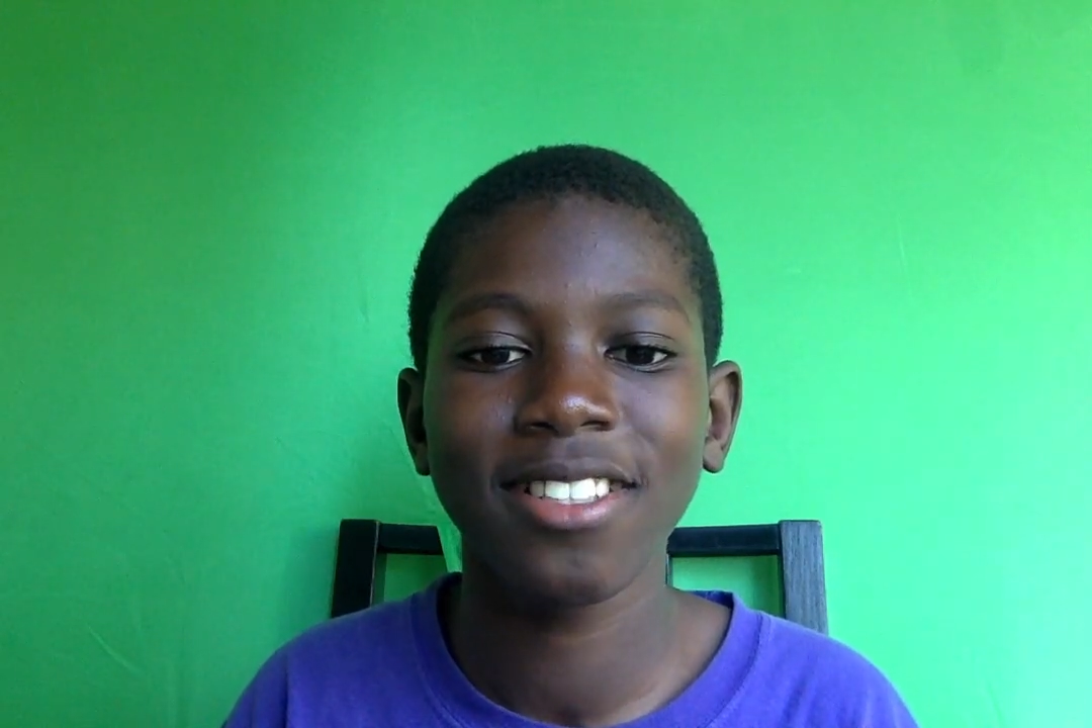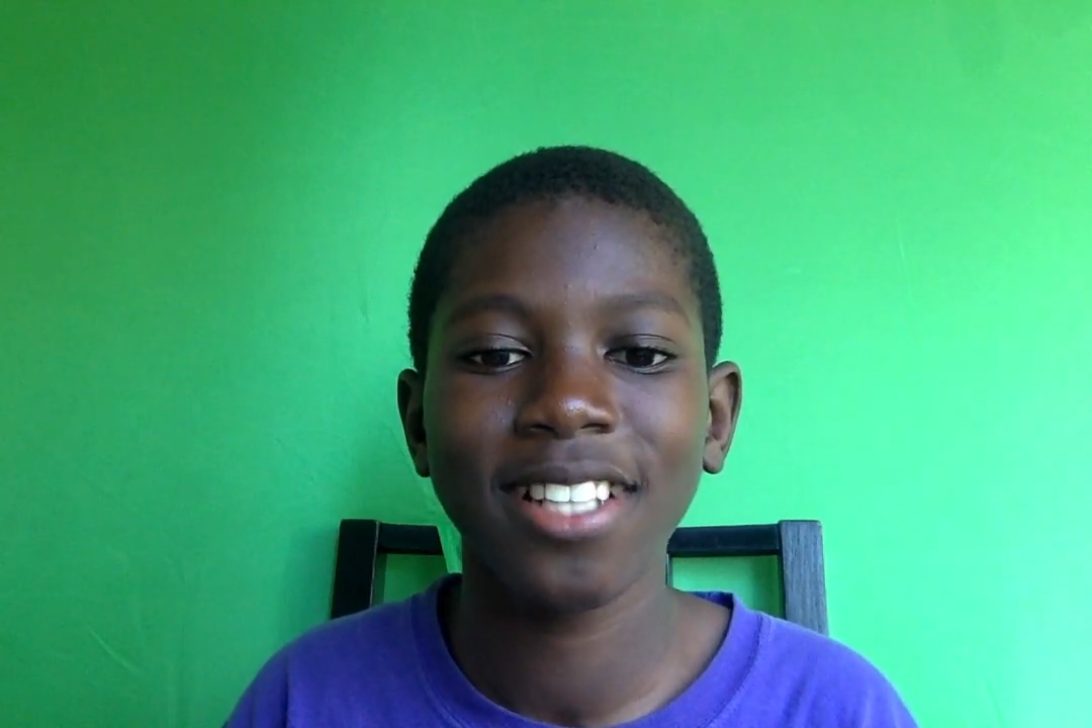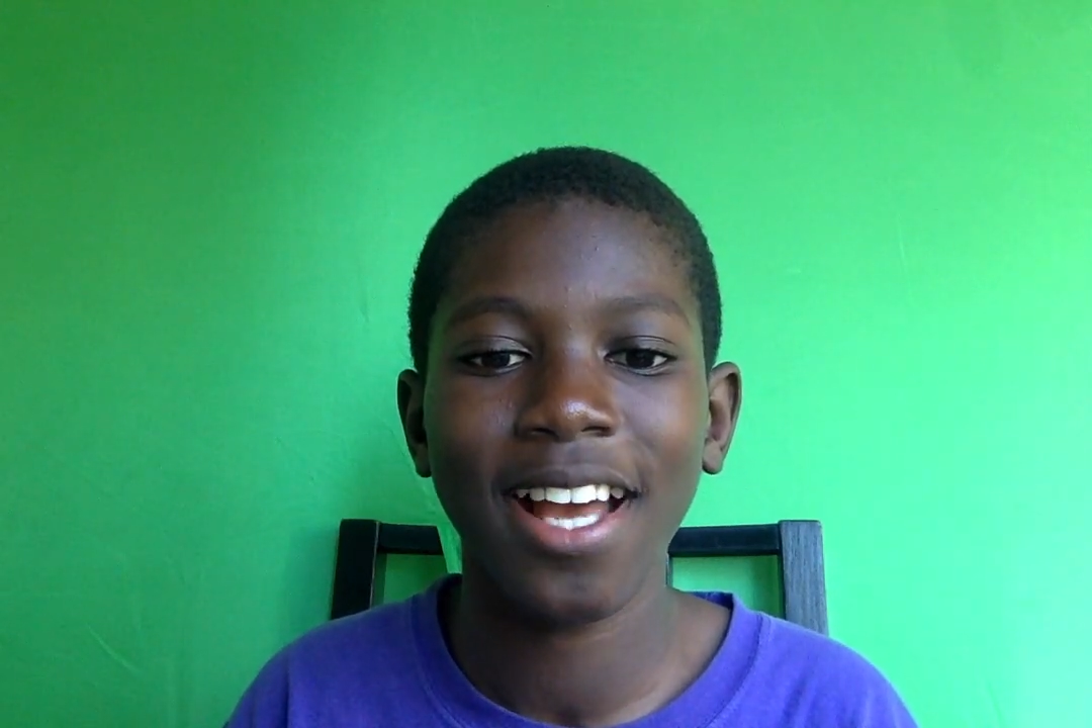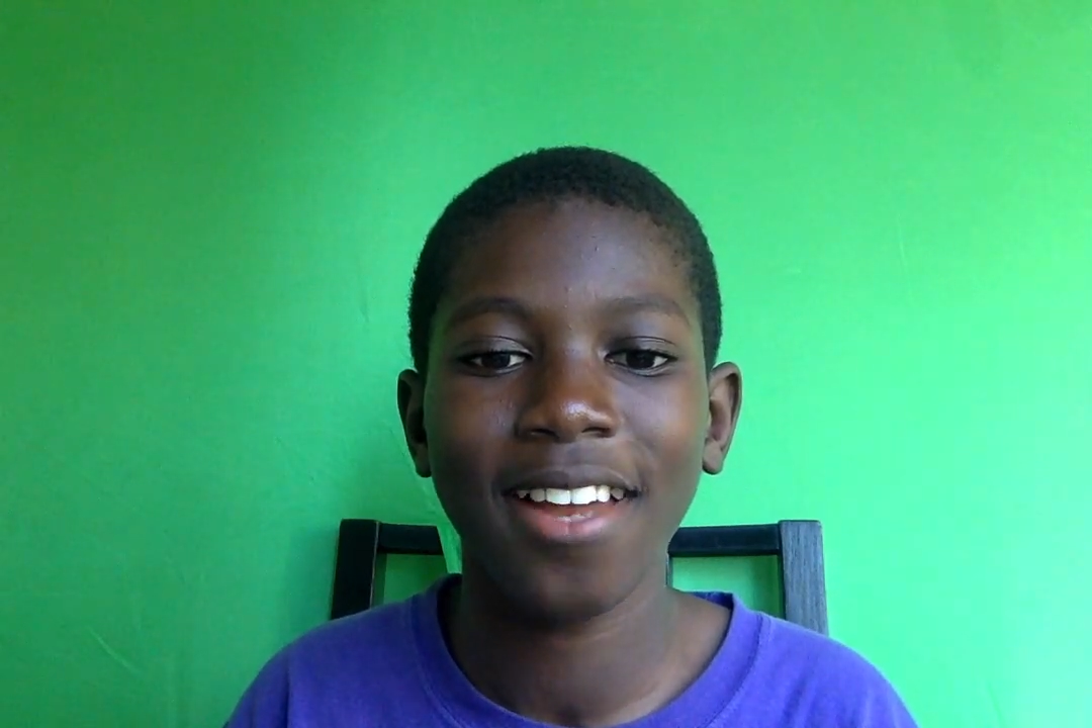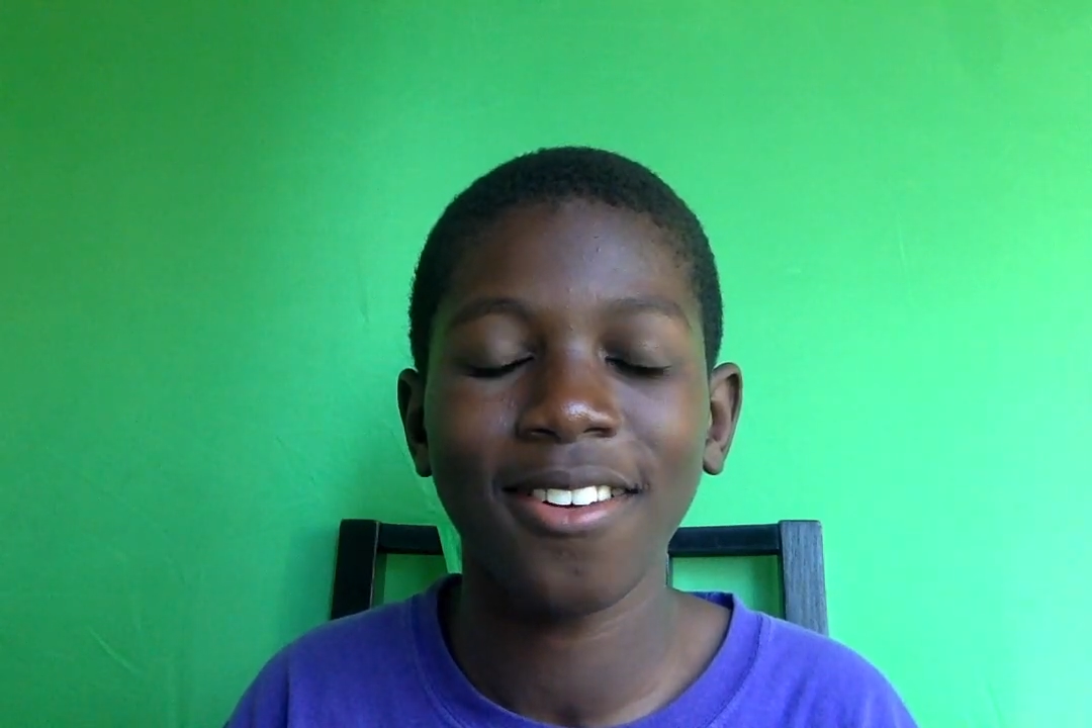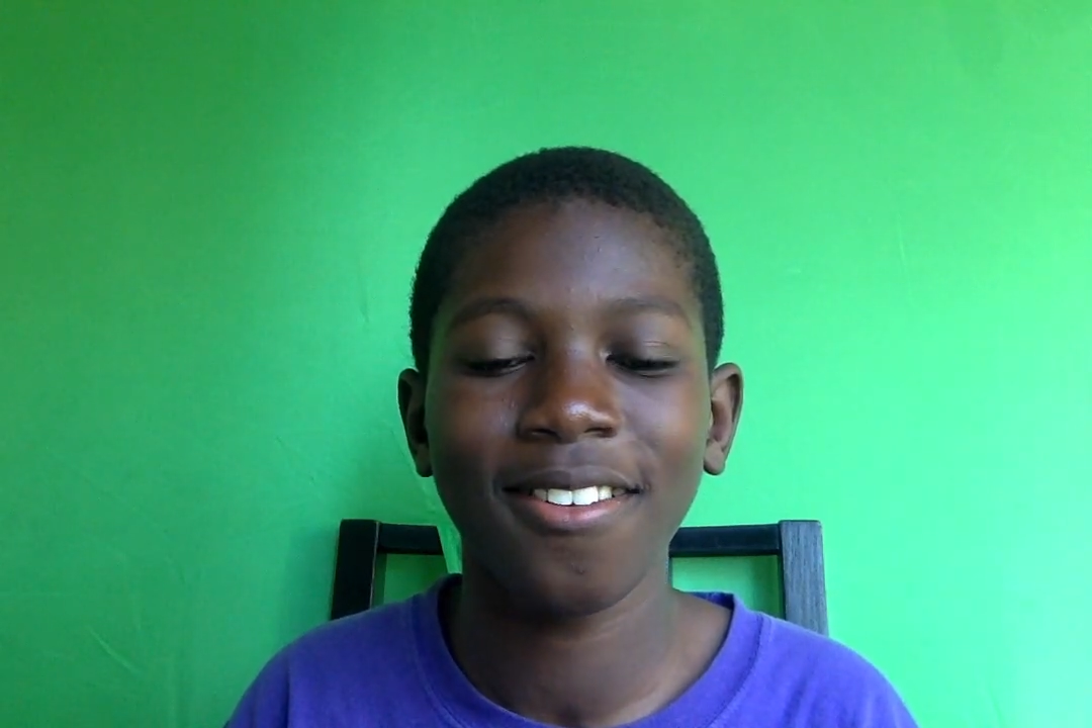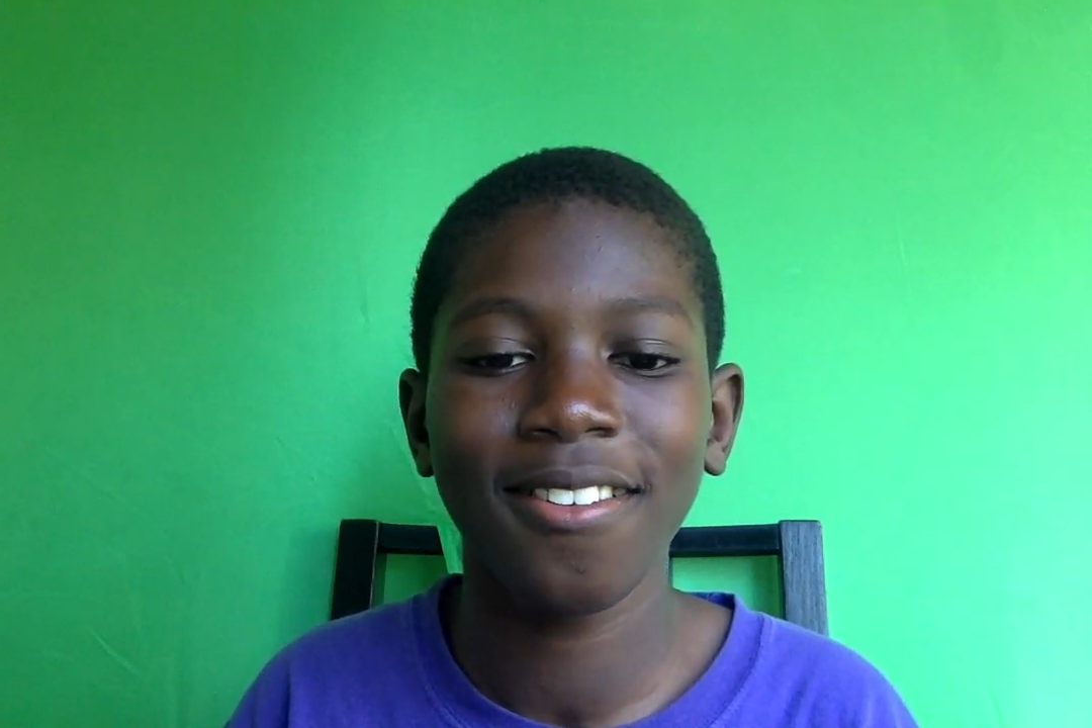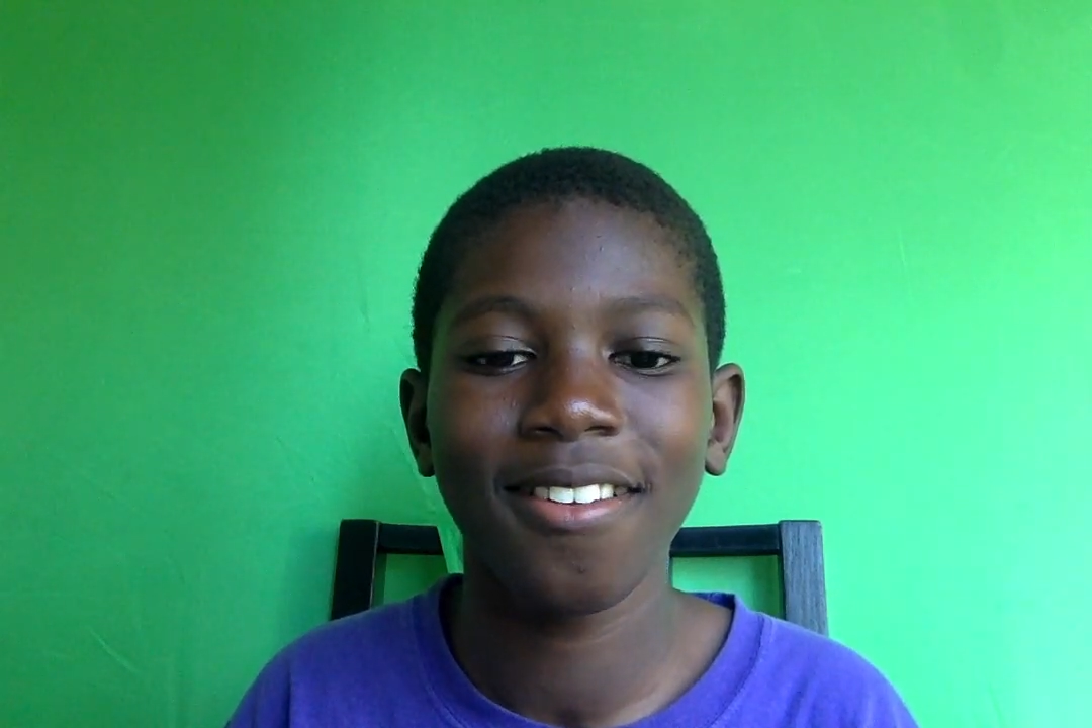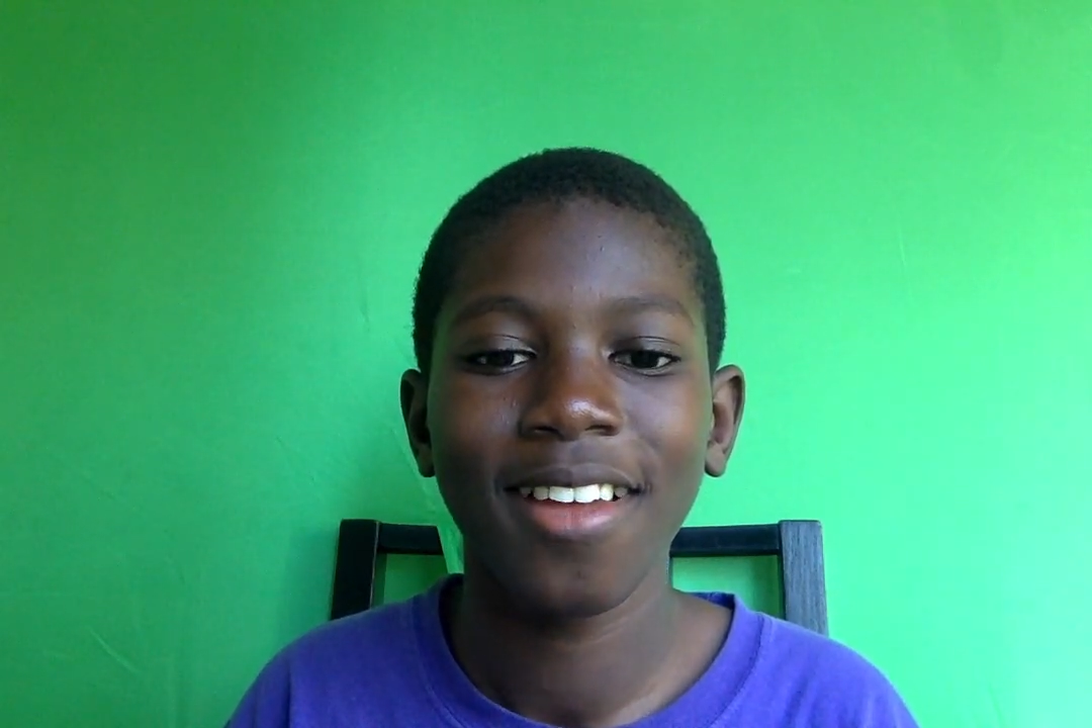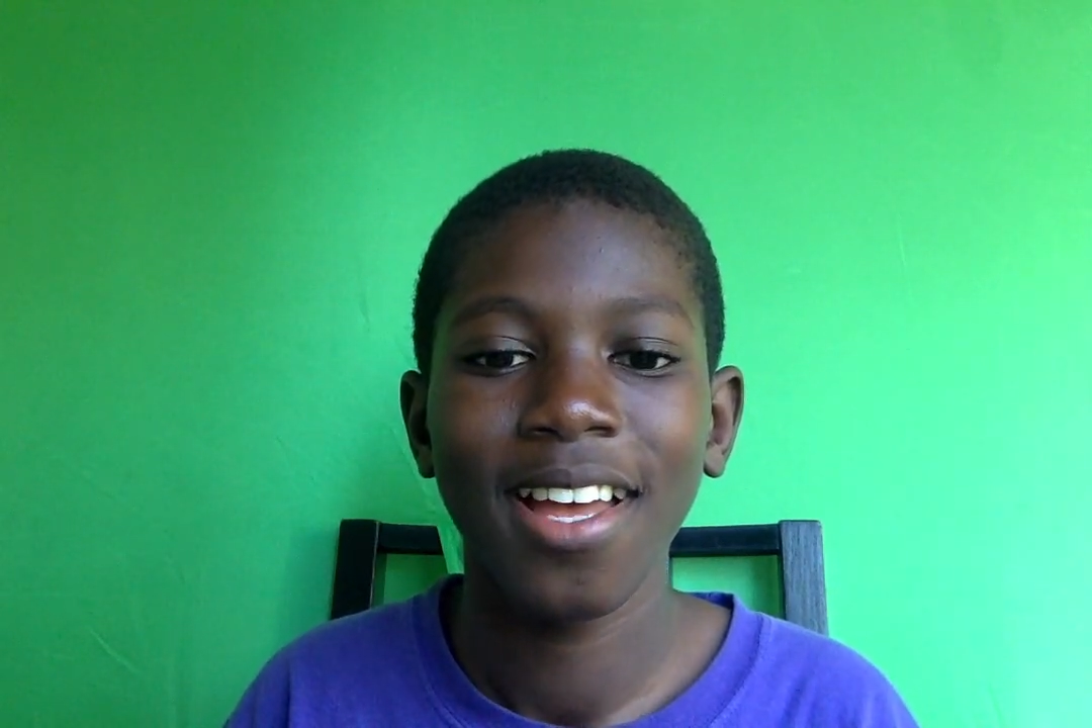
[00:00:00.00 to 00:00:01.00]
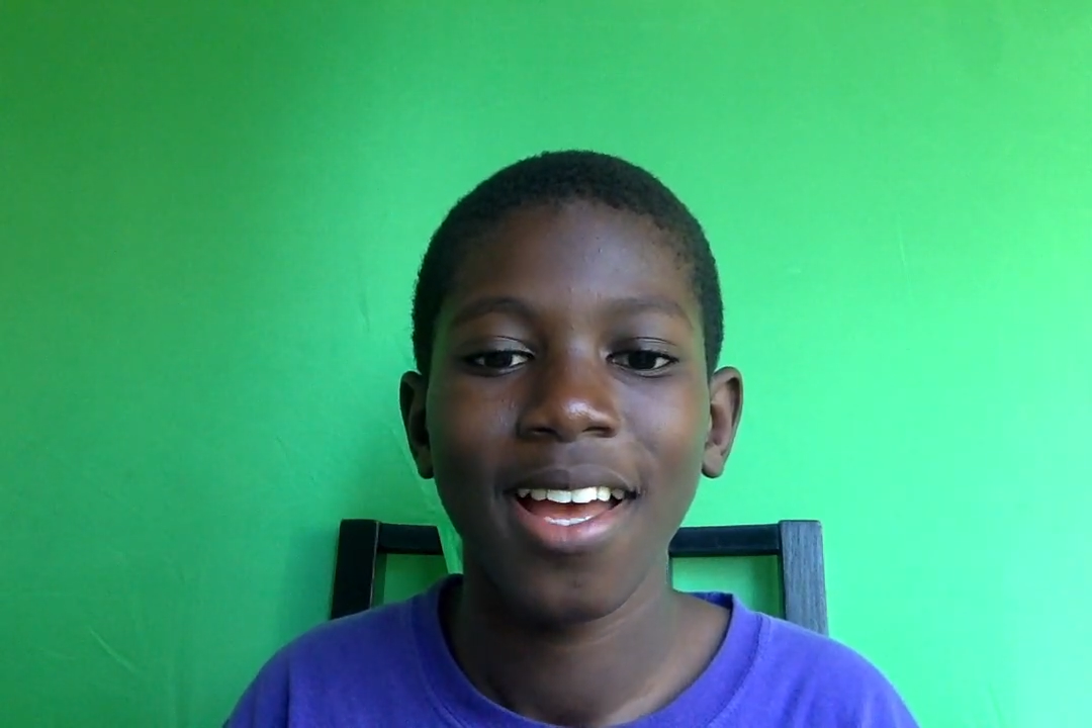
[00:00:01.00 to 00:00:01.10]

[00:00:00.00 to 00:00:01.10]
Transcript: channel.